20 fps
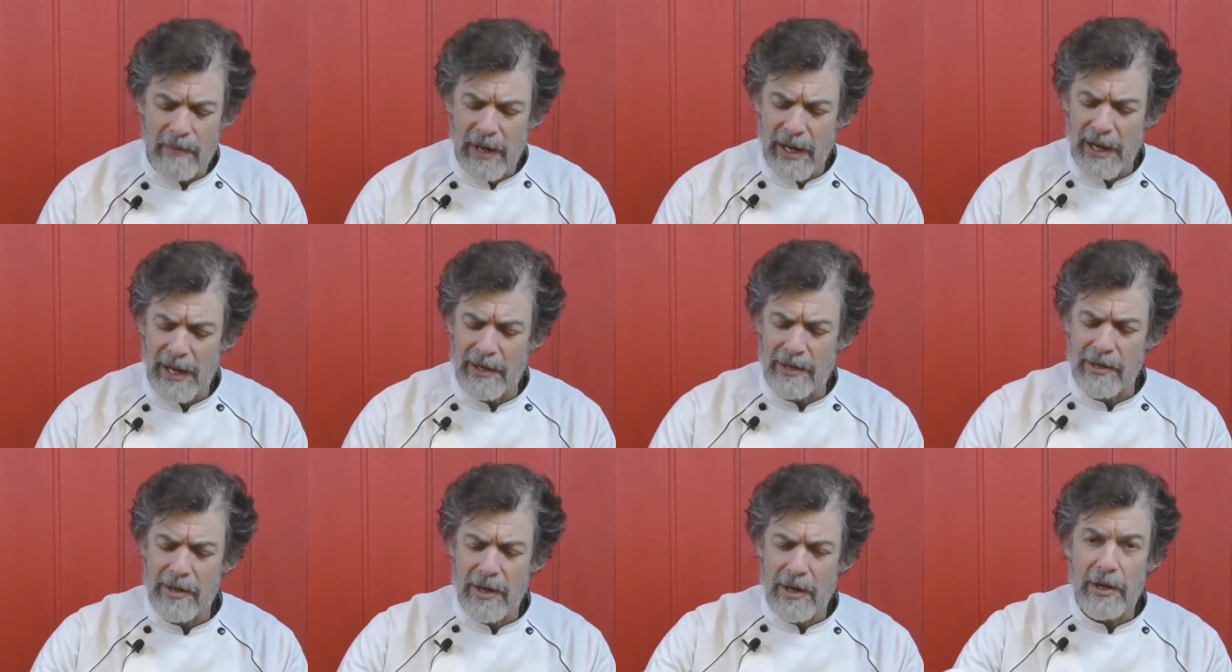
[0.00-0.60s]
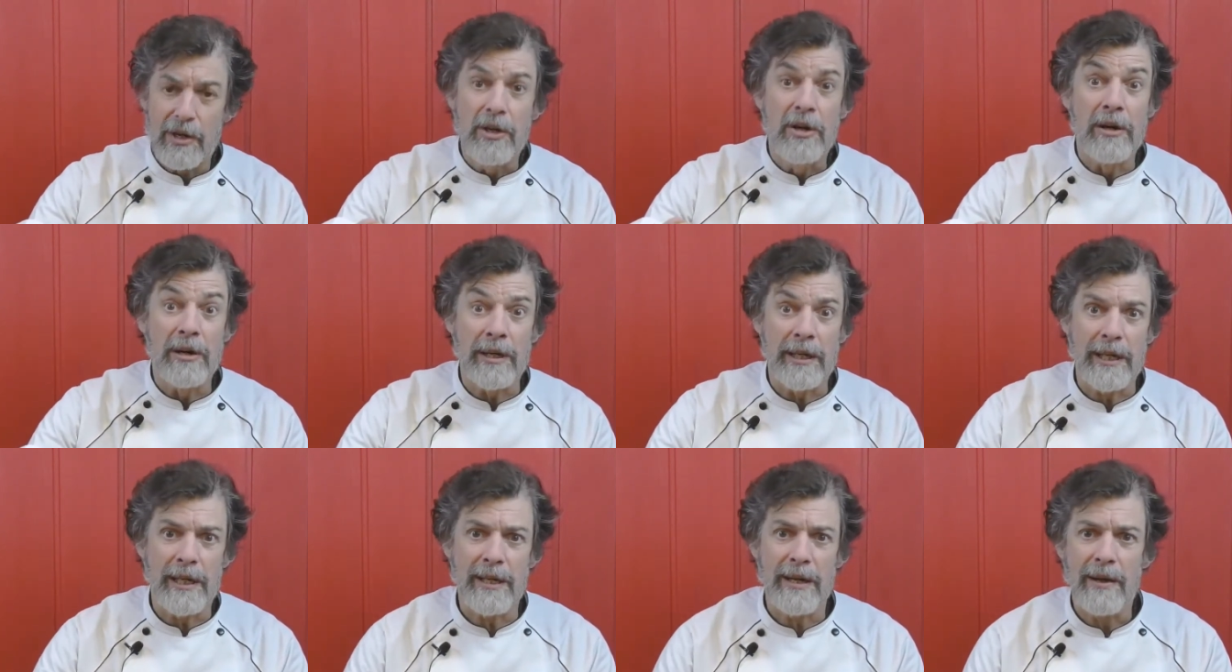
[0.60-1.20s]
and
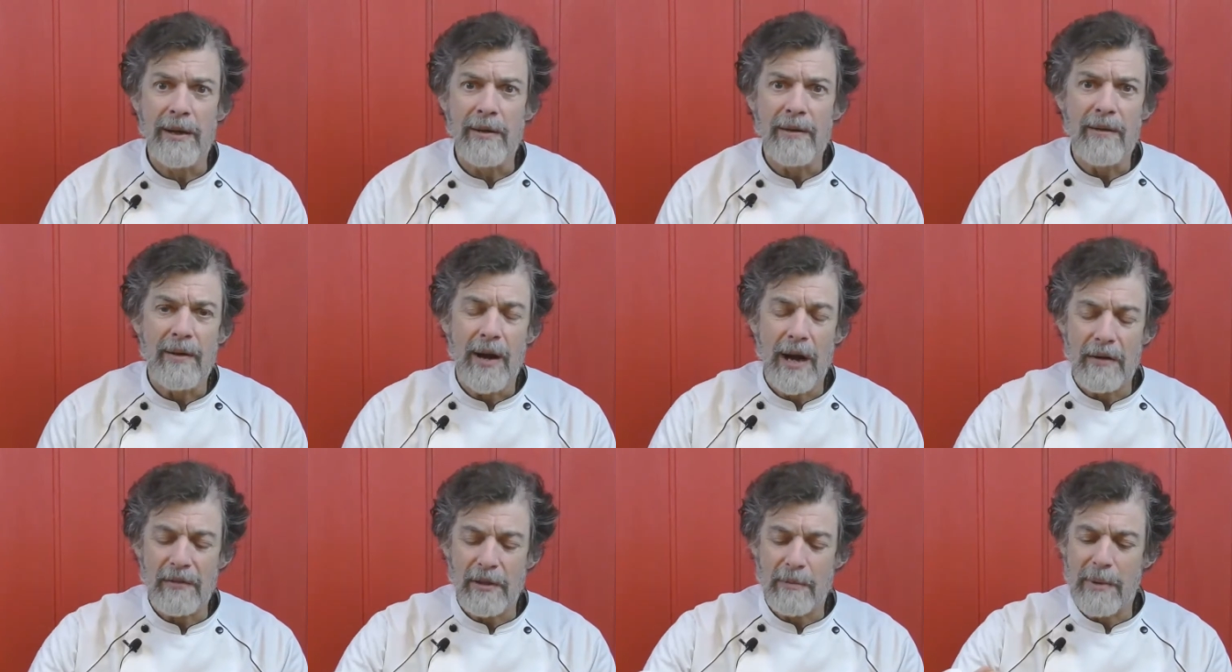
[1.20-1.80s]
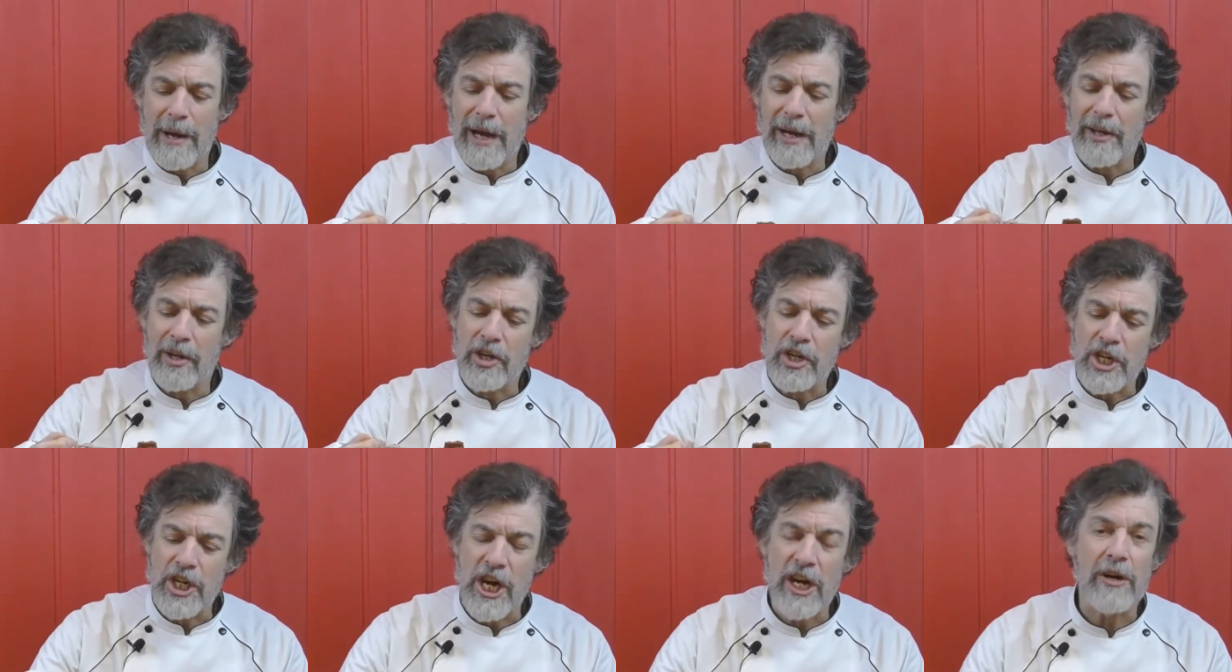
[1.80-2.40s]
cookie off the back of
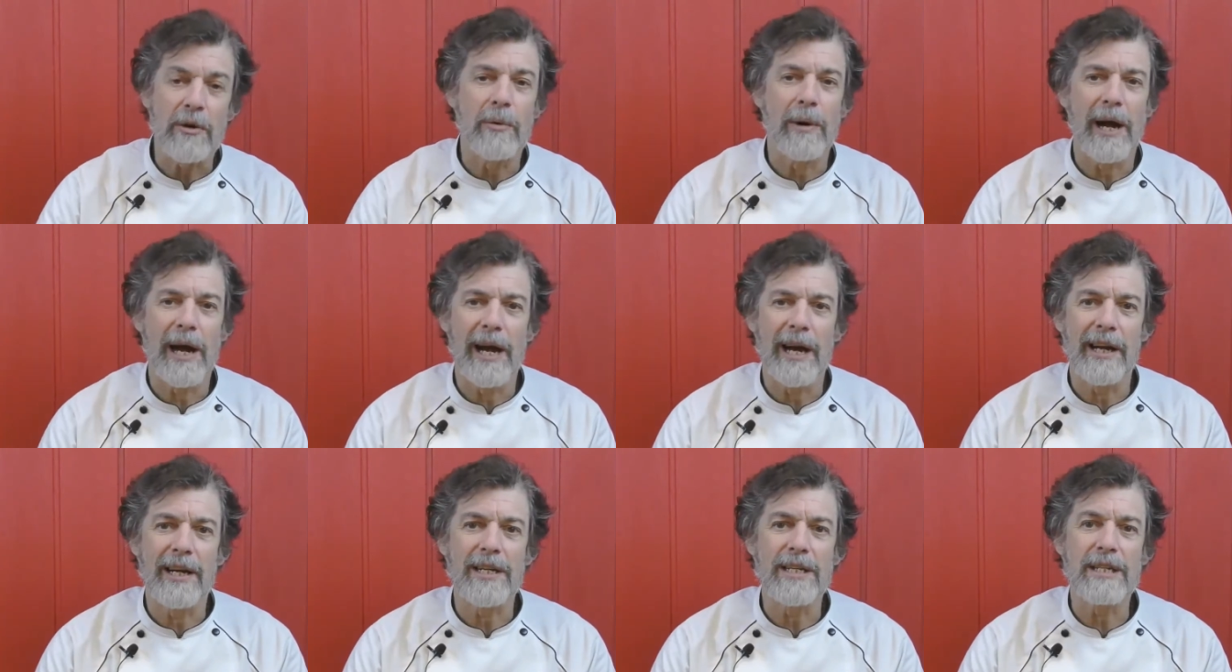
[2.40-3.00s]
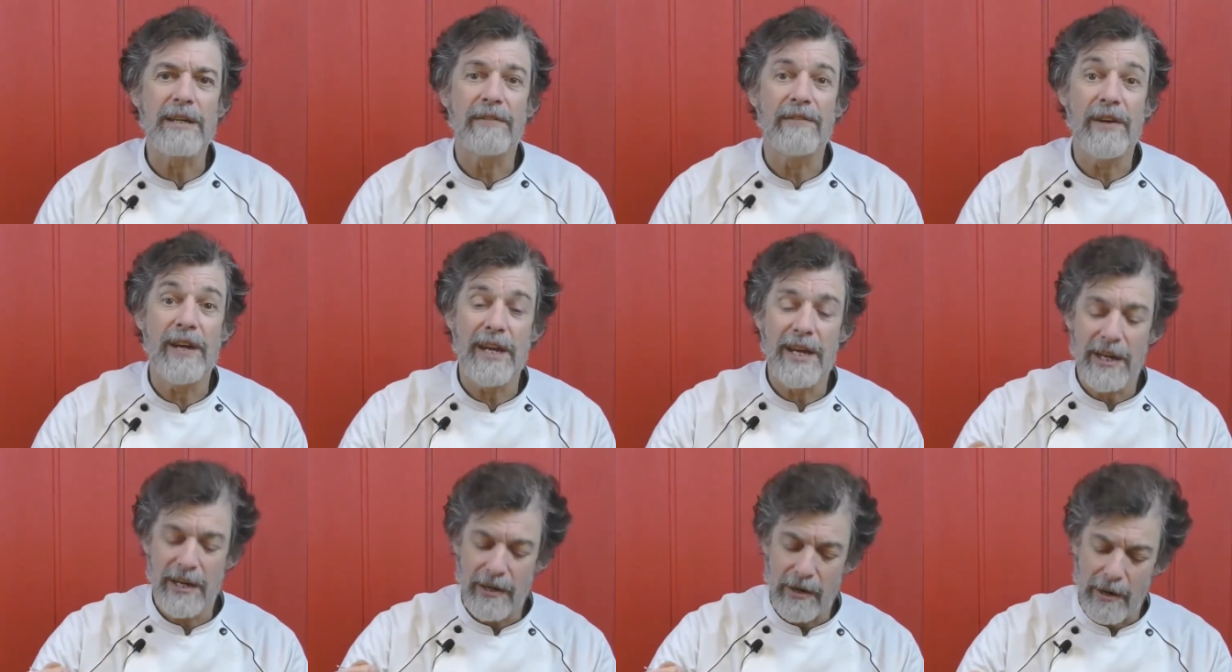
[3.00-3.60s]
the chuck wagon is
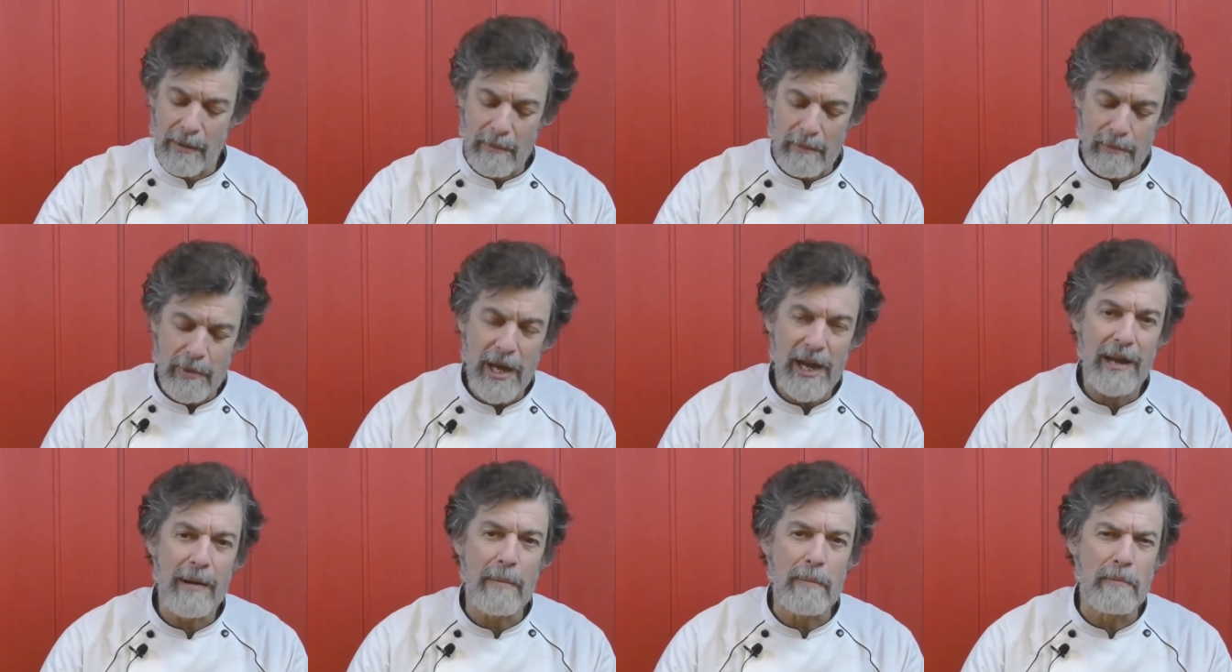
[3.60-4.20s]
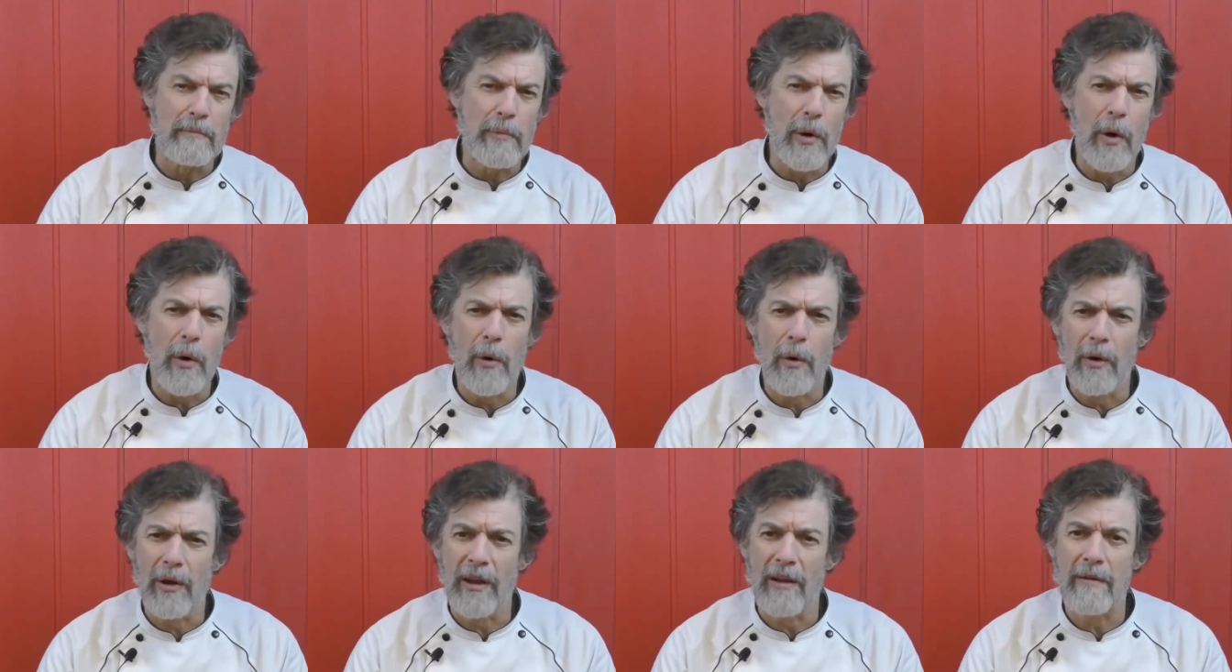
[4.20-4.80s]
feeding you a big
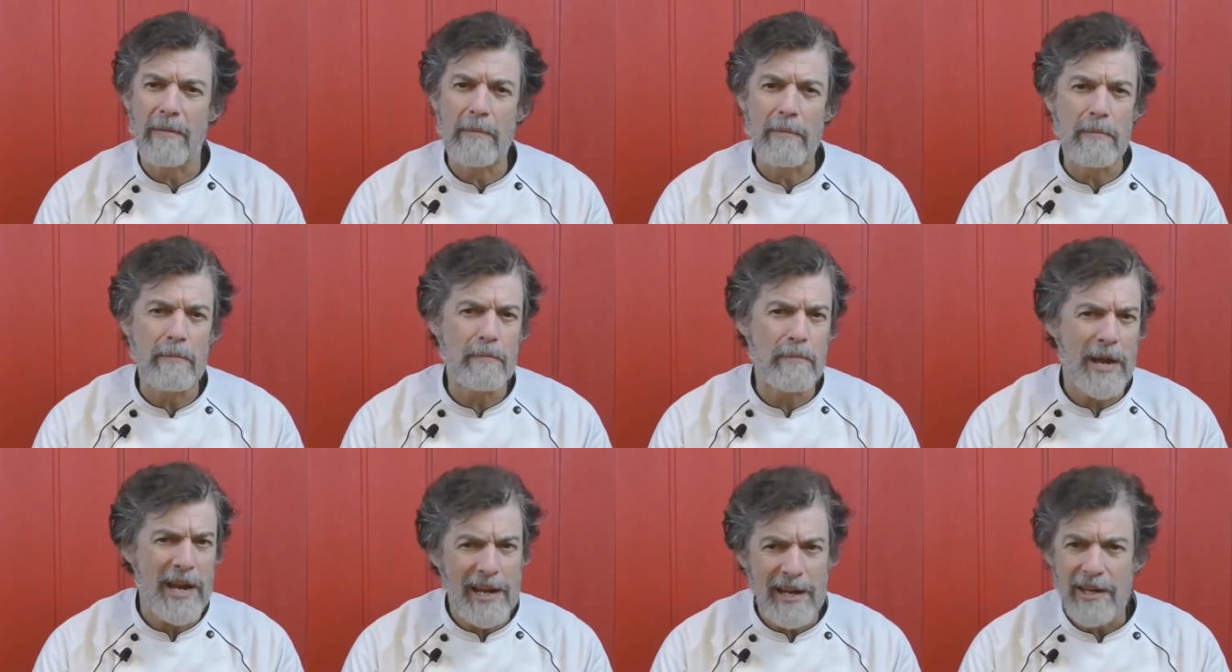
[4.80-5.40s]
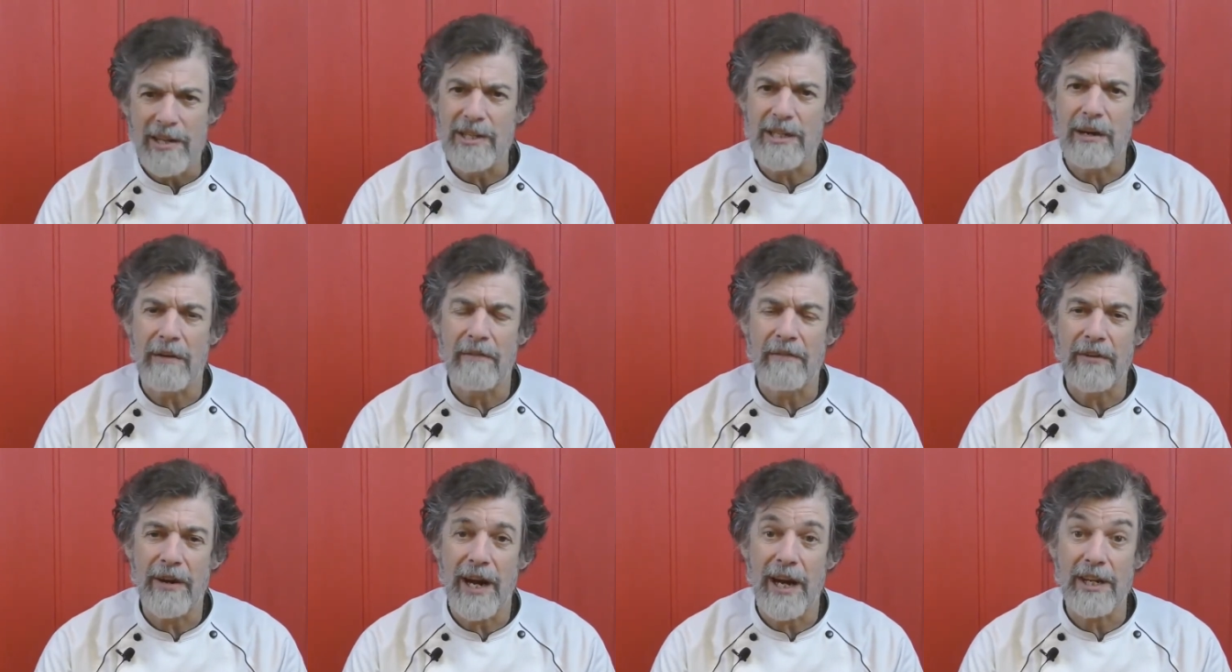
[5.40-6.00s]
bowl of beans
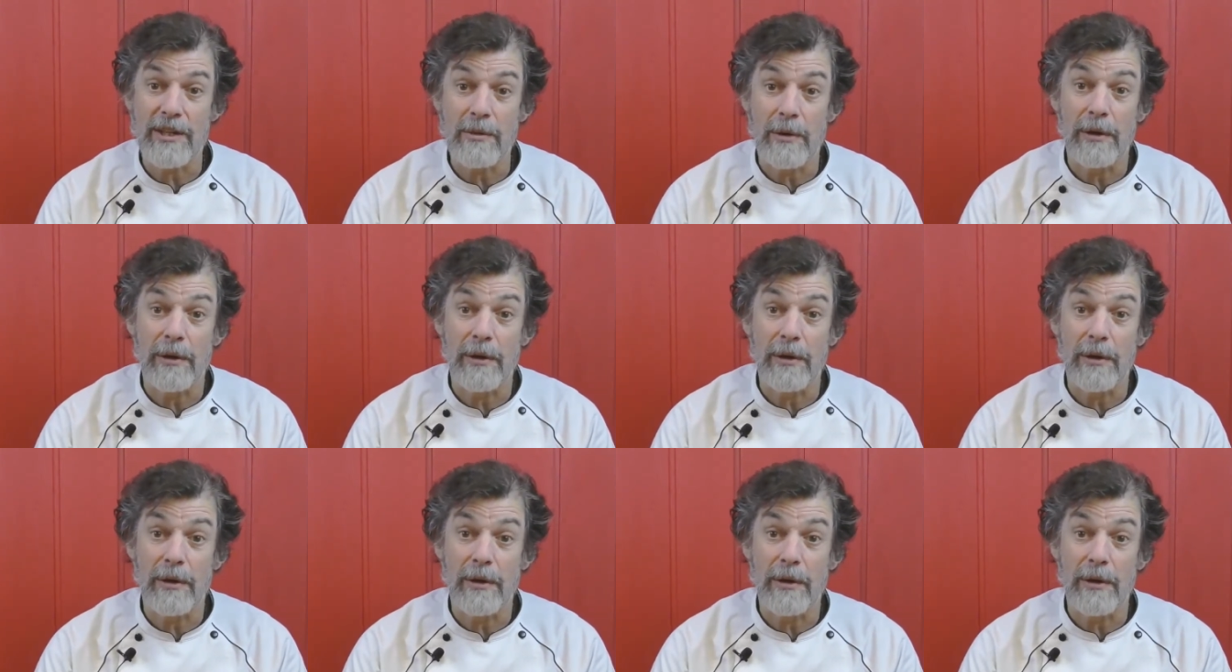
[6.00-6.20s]
and franks.